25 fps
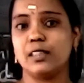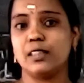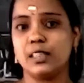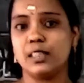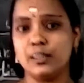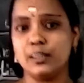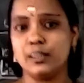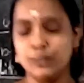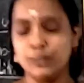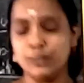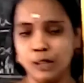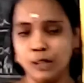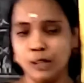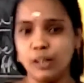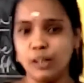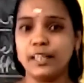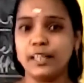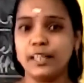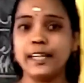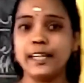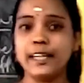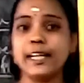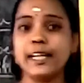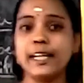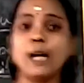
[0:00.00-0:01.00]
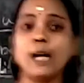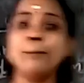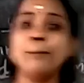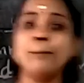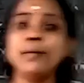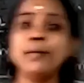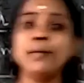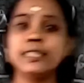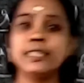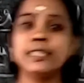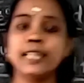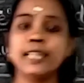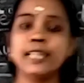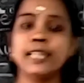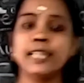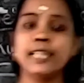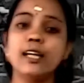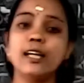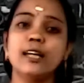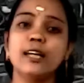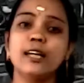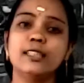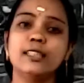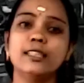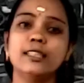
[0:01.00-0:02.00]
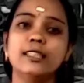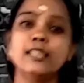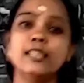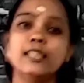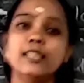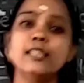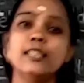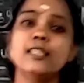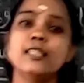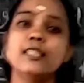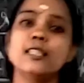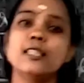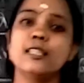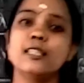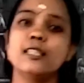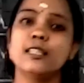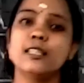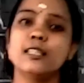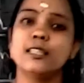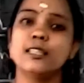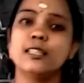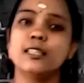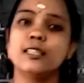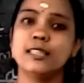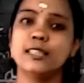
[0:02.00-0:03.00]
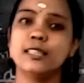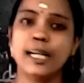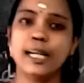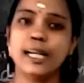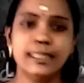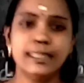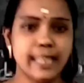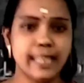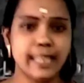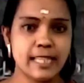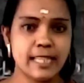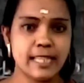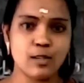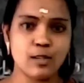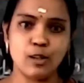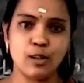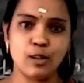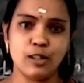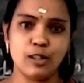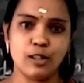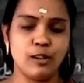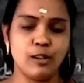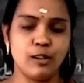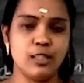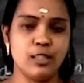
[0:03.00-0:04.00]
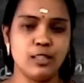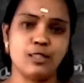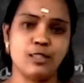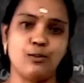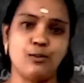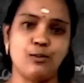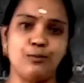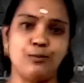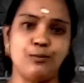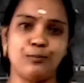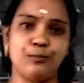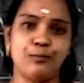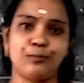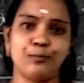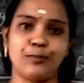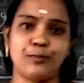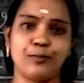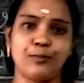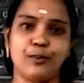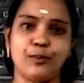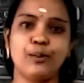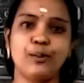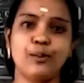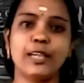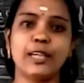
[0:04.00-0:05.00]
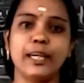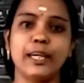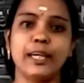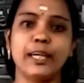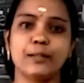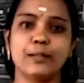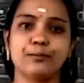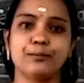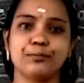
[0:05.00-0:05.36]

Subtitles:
We already completed that days also. Okay.